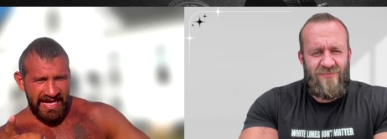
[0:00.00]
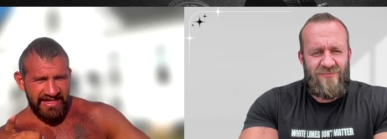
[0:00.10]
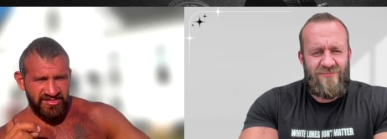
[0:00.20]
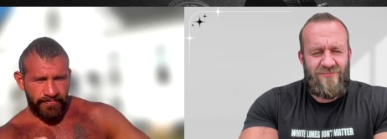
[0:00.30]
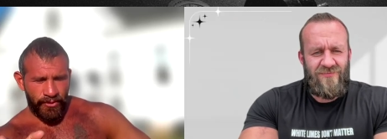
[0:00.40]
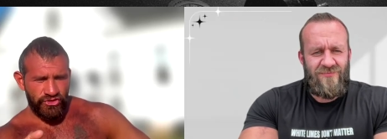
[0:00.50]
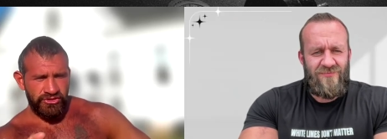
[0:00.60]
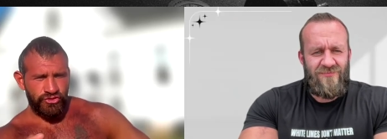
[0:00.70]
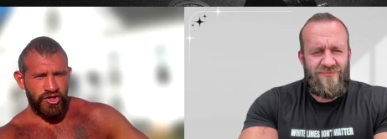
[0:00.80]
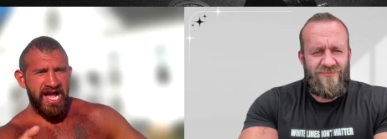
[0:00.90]
Speaker 1: like is the
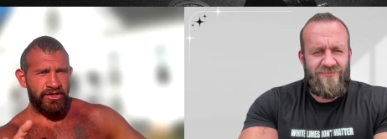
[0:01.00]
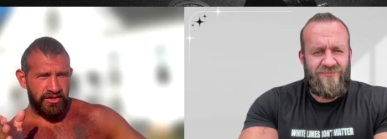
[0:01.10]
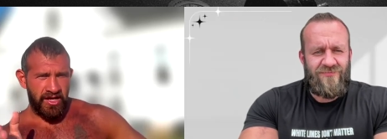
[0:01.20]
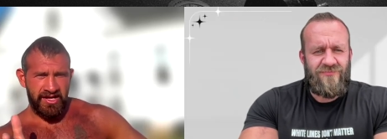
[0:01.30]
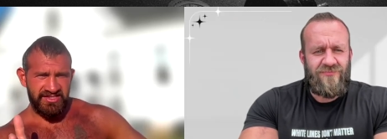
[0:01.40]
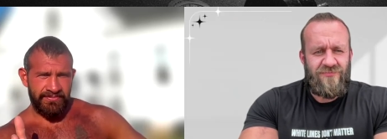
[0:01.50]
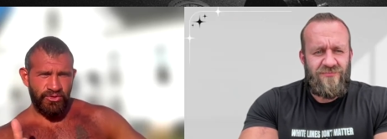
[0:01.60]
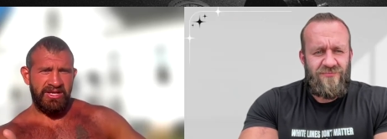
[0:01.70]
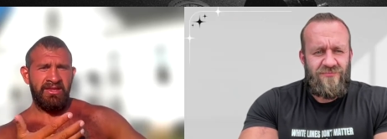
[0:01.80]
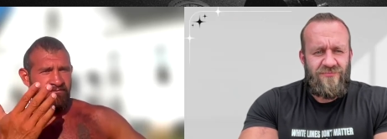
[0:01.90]
personal tracker
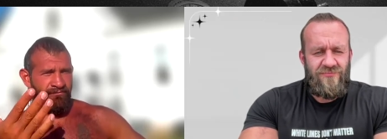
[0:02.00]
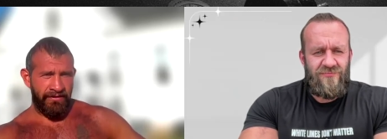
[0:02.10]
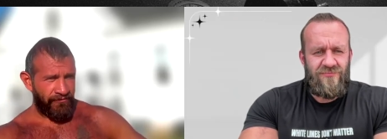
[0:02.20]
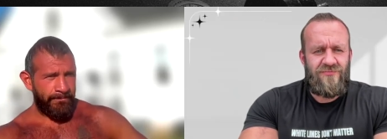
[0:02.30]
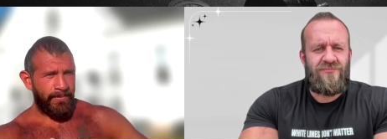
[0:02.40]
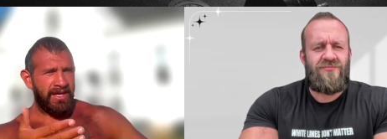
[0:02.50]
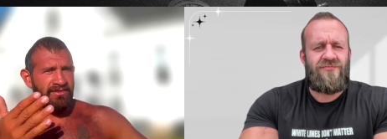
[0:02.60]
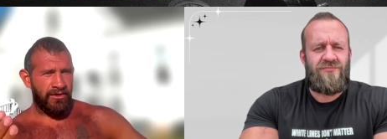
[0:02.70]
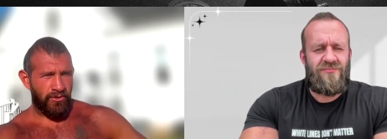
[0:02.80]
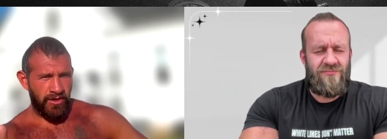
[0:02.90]
concept, right? Like the
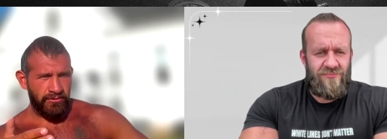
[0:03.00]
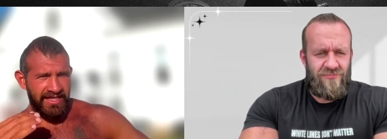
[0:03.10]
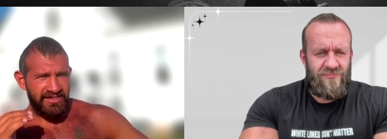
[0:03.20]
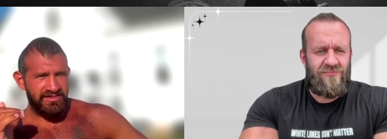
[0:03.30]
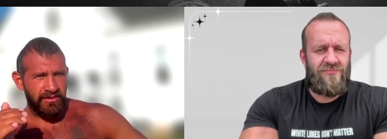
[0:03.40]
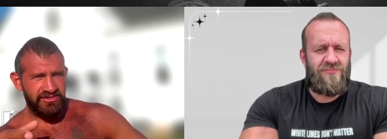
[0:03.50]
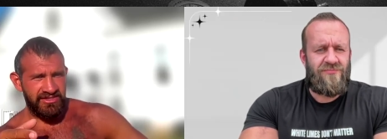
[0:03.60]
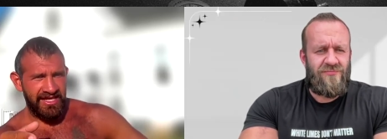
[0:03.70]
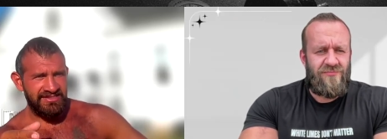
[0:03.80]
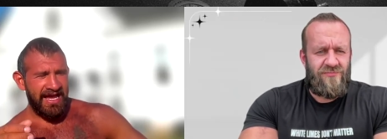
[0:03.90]
Fitbit, the Oura rings,
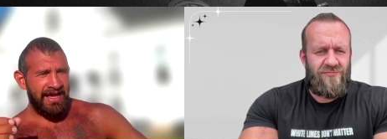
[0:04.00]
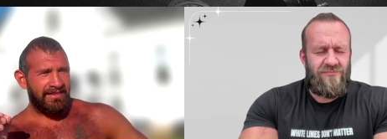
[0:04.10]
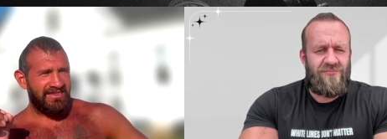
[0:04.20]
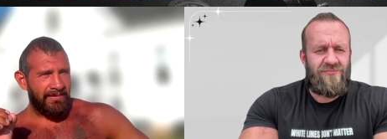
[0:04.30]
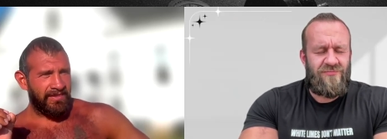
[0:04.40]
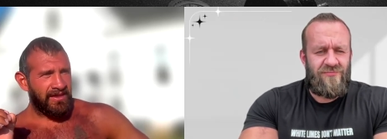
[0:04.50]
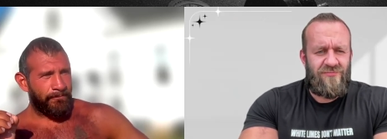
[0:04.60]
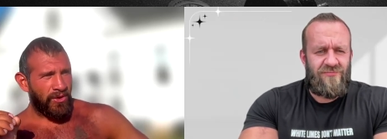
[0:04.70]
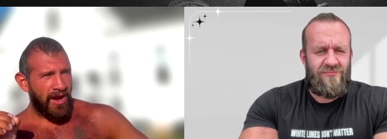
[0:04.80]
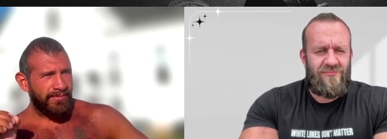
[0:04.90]
those things. The the
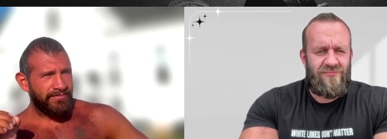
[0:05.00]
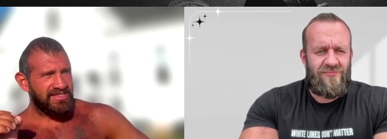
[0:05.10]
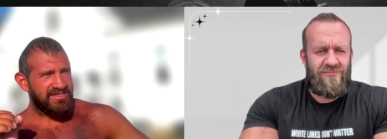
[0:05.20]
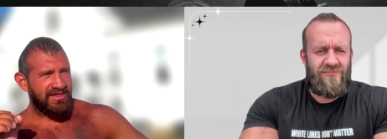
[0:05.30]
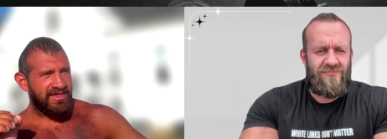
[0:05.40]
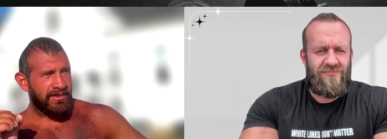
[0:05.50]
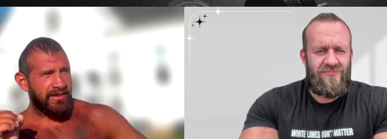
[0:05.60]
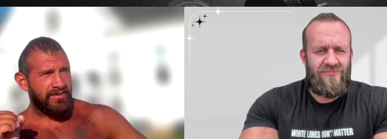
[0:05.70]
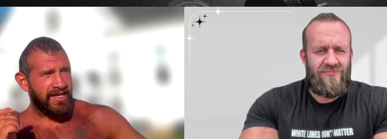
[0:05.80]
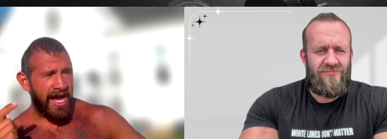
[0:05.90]
problem is they're
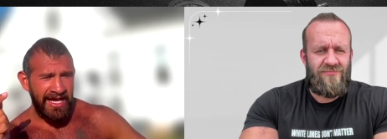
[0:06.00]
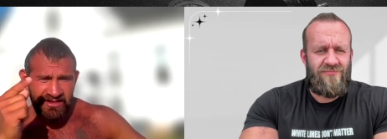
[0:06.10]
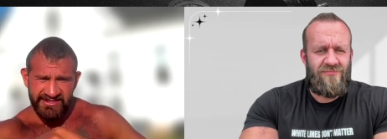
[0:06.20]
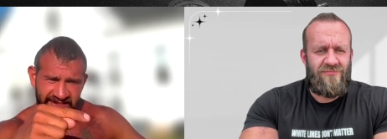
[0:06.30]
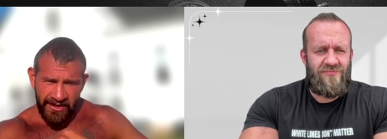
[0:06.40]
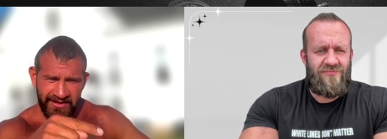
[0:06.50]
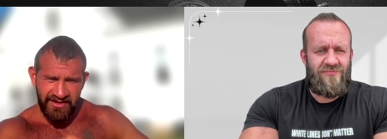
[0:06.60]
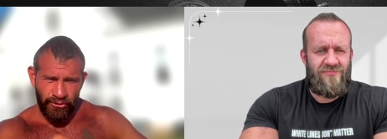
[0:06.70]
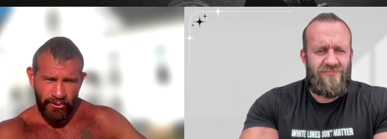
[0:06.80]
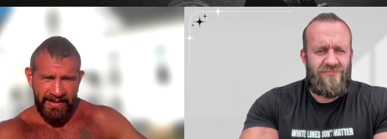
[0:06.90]
they kind of
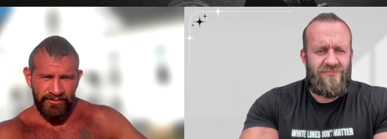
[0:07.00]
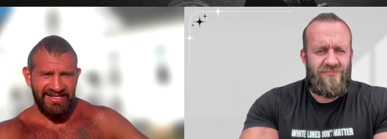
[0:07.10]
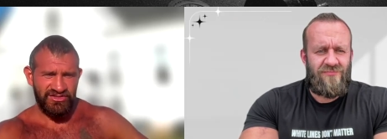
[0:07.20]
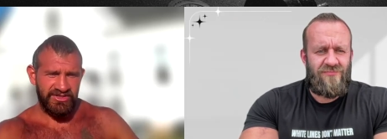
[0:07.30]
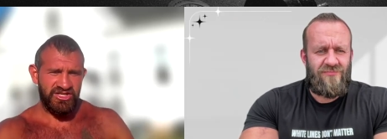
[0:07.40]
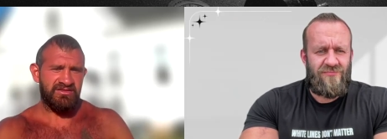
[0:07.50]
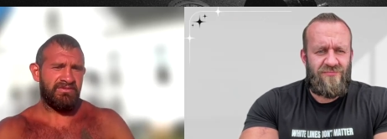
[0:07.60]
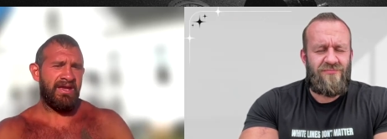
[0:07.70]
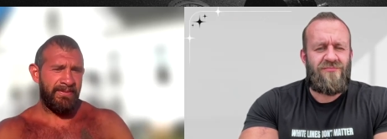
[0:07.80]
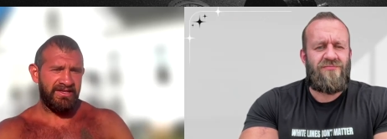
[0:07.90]
started in the right place, which is
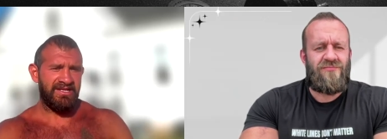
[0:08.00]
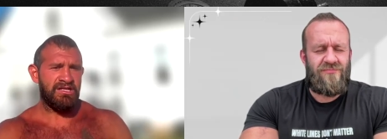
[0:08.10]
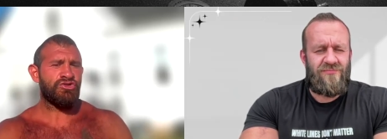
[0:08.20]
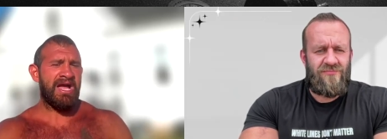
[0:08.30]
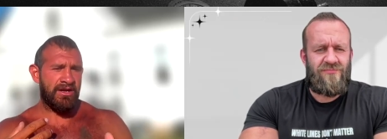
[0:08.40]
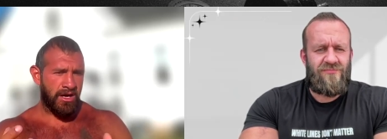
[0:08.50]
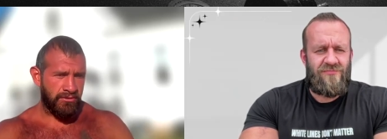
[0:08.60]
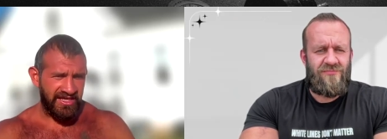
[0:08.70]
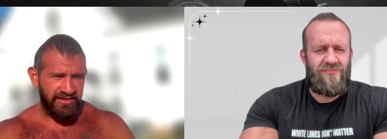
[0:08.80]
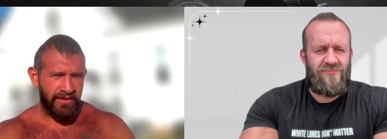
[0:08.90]
the ability to track
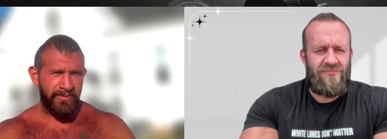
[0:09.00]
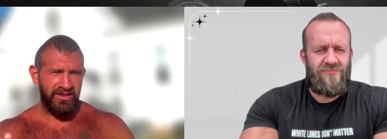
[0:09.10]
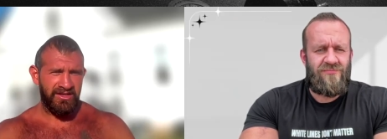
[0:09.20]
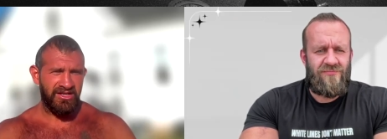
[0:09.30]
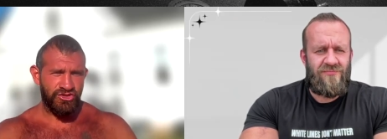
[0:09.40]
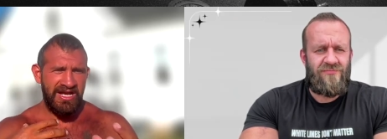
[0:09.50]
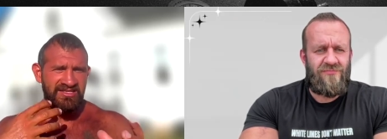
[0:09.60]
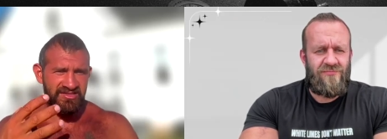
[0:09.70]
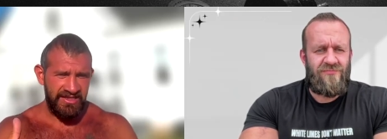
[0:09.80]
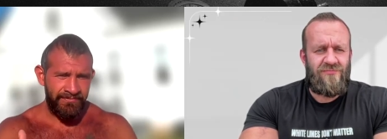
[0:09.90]
heart rate, the ability to
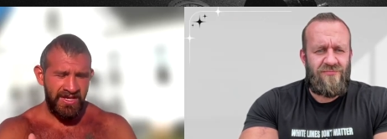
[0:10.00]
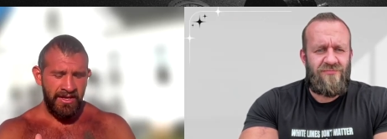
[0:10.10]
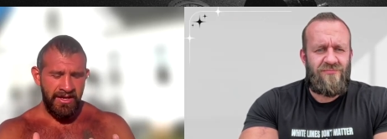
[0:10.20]
track sleep